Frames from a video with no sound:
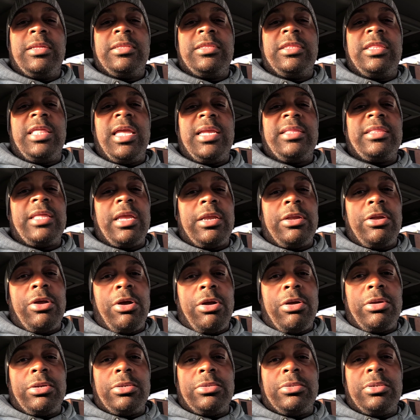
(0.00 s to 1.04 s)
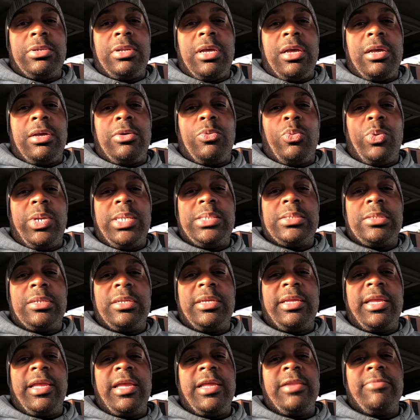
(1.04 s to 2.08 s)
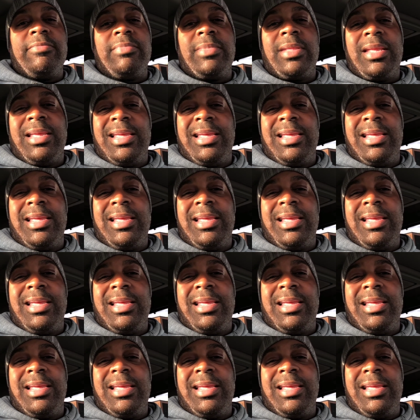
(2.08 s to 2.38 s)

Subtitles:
Take that garden weasel again.